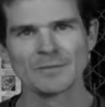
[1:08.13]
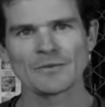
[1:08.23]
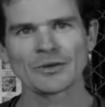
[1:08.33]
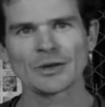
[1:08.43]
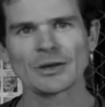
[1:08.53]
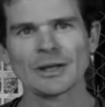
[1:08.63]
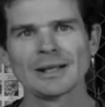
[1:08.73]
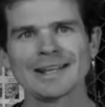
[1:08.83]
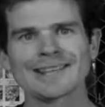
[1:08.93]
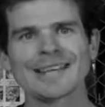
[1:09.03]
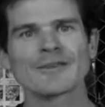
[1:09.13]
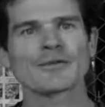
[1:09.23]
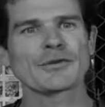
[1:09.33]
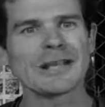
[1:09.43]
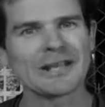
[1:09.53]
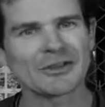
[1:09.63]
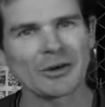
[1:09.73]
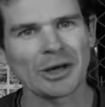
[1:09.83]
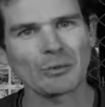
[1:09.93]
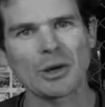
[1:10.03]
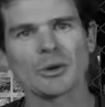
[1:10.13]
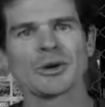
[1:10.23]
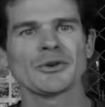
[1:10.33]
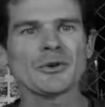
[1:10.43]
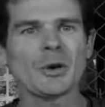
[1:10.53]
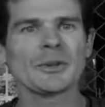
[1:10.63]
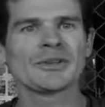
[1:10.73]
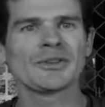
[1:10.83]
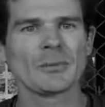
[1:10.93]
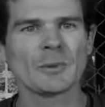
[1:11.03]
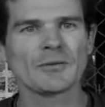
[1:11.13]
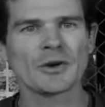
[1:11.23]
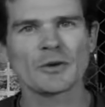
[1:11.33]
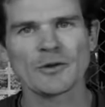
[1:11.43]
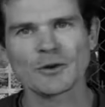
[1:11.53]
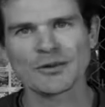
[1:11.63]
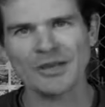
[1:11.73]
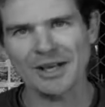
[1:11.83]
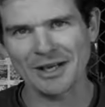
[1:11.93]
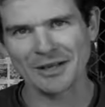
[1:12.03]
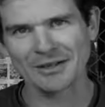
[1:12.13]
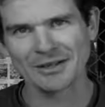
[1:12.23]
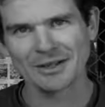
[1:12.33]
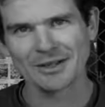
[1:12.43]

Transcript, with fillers: So let's say Freelee died, what would I do? I'd be I'd be very very sad.